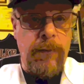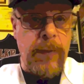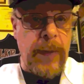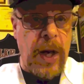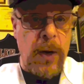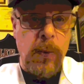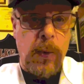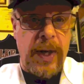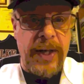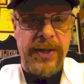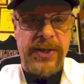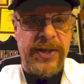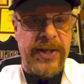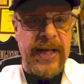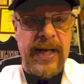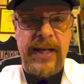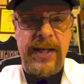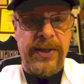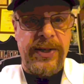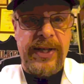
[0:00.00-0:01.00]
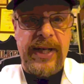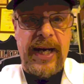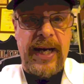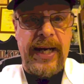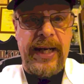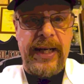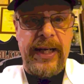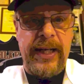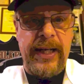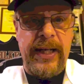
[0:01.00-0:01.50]
once they
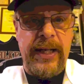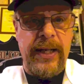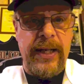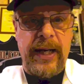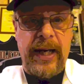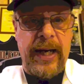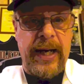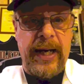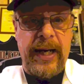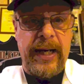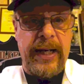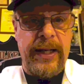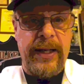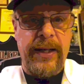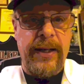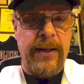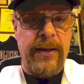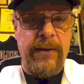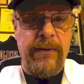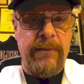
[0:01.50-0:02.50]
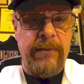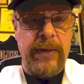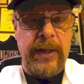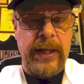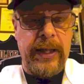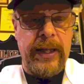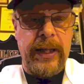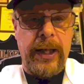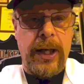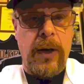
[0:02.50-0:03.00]
decided on, uh,
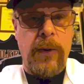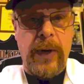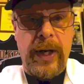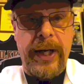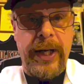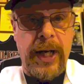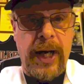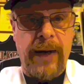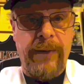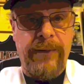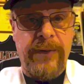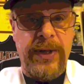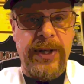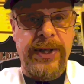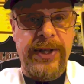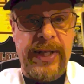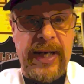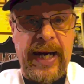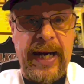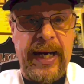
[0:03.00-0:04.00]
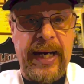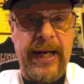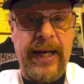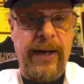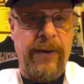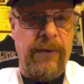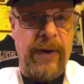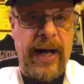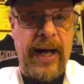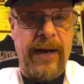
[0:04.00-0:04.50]
you know, enough to sign
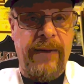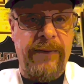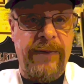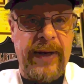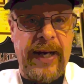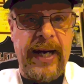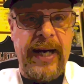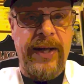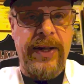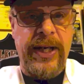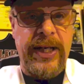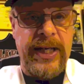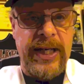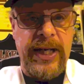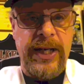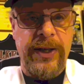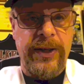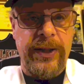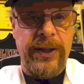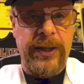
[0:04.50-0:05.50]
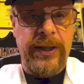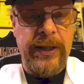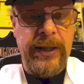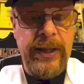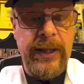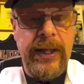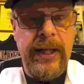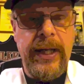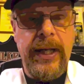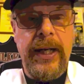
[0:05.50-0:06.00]
and ratify the deal,
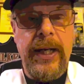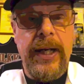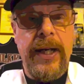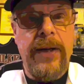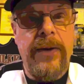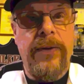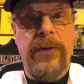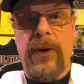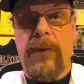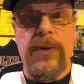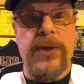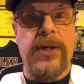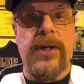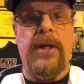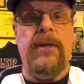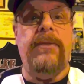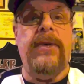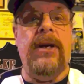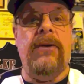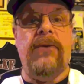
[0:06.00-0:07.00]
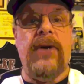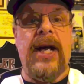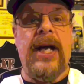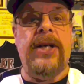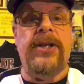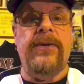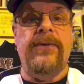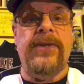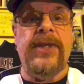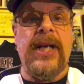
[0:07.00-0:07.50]
there was going to be a
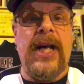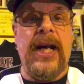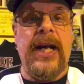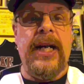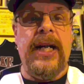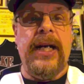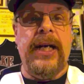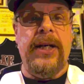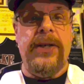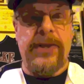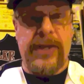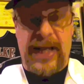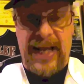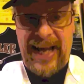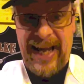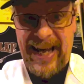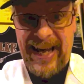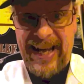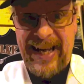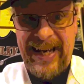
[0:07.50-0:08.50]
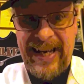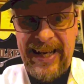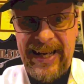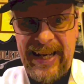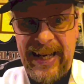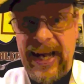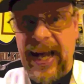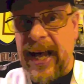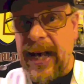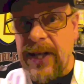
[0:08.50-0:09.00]
rash of signings. And
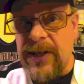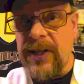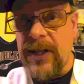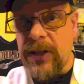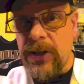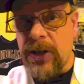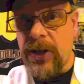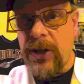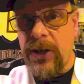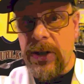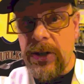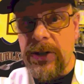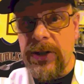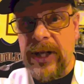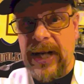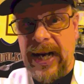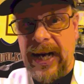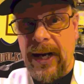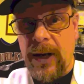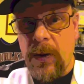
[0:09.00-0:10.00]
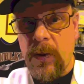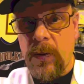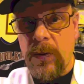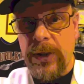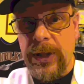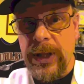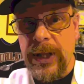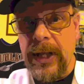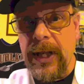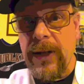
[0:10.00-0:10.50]
as it turns
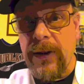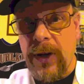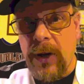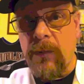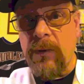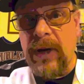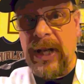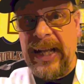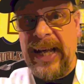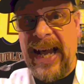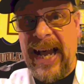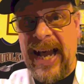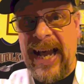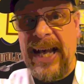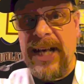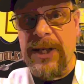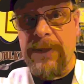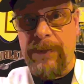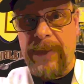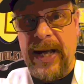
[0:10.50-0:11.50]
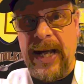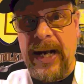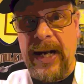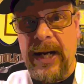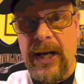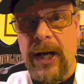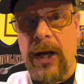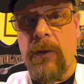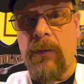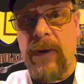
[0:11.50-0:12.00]
out, there really has been
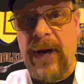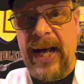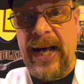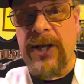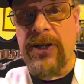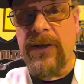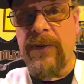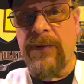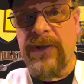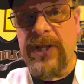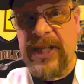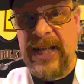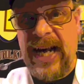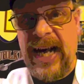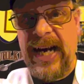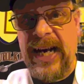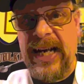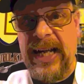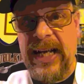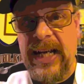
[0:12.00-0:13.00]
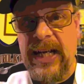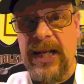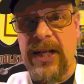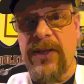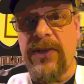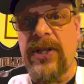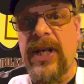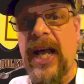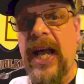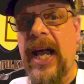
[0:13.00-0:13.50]
a rash of
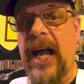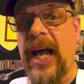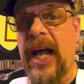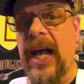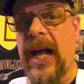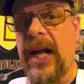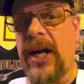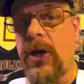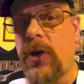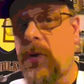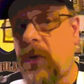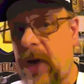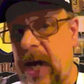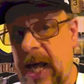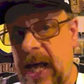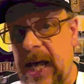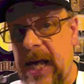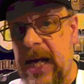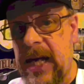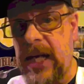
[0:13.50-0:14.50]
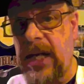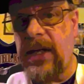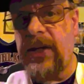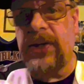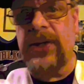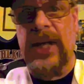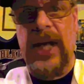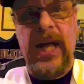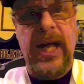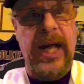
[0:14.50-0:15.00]
signings and
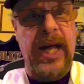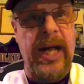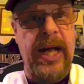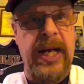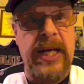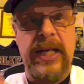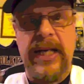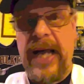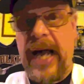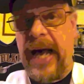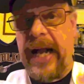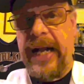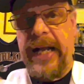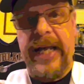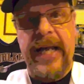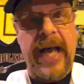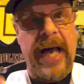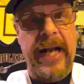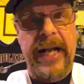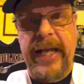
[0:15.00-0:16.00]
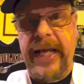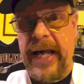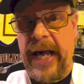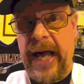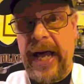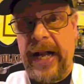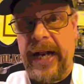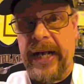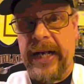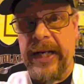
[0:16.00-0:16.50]
trades and yada, yada,
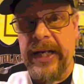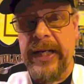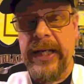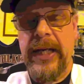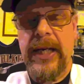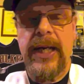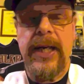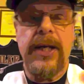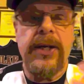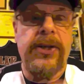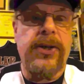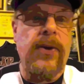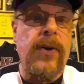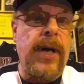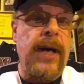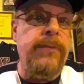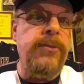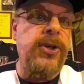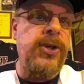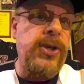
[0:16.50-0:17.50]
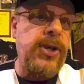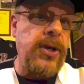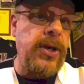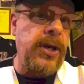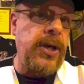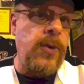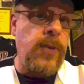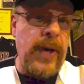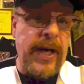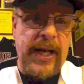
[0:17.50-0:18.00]
yada. So I'm just going to
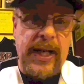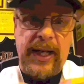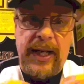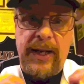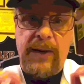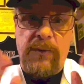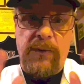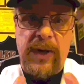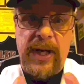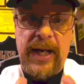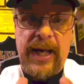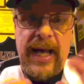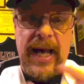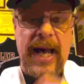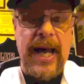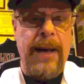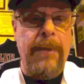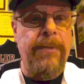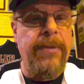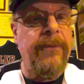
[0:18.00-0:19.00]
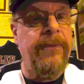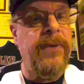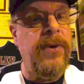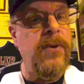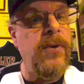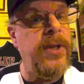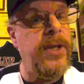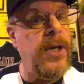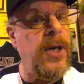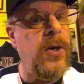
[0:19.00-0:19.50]
quickly recap a few
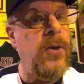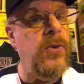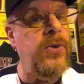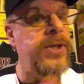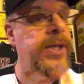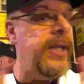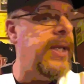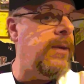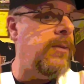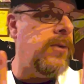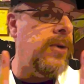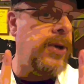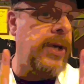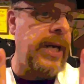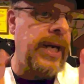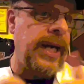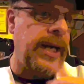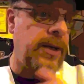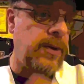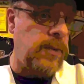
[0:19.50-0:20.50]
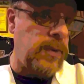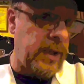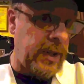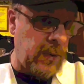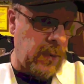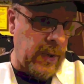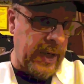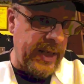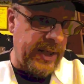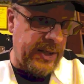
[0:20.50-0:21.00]
of those, and then we're going to get to what the
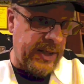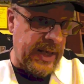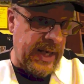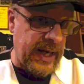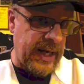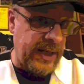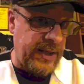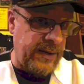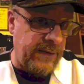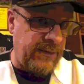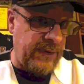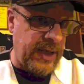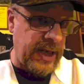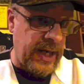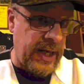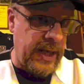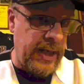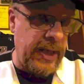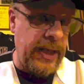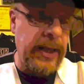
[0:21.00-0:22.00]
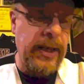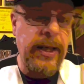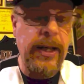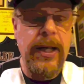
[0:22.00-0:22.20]
White Sox have done.